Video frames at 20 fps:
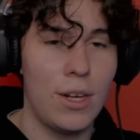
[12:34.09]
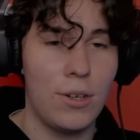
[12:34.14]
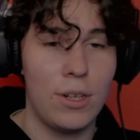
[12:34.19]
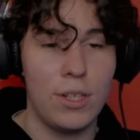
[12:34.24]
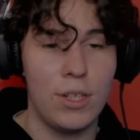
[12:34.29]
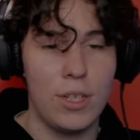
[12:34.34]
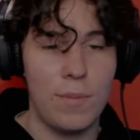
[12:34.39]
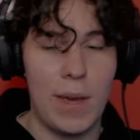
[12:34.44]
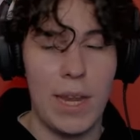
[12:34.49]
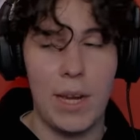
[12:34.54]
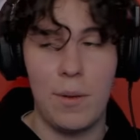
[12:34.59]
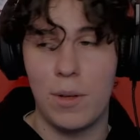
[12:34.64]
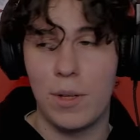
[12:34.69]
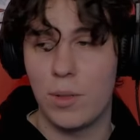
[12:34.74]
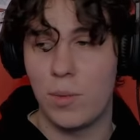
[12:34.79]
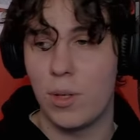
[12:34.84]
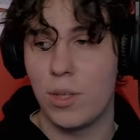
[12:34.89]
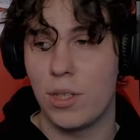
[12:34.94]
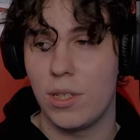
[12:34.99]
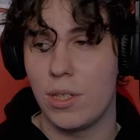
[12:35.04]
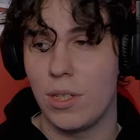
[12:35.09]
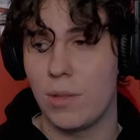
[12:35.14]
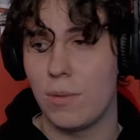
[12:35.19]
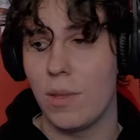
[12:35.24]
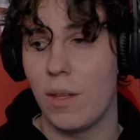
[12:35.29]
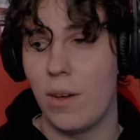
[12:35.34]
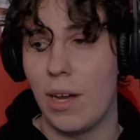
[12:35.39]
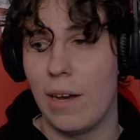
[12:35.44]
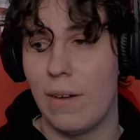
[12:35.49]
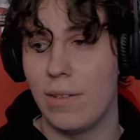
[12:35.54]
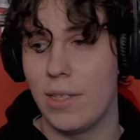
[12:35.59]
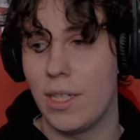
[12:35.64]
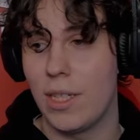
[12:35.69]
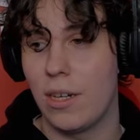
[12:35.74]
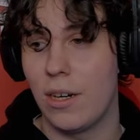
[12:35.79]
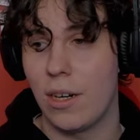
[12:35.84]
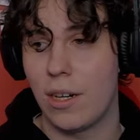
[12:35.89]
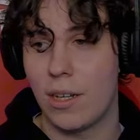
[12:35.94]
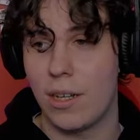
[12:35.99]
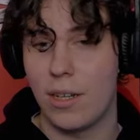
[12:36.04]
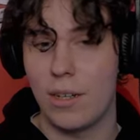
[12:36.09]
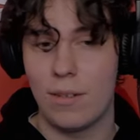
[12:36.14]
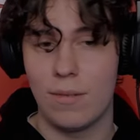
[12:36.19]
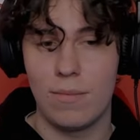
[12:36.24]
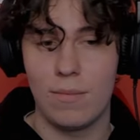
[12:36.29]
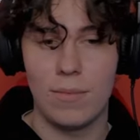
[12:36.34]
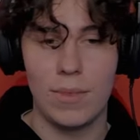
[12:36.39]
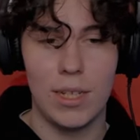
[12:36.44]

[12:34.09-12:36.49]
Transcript: don't assume anyone's watching this without having seen Arcane.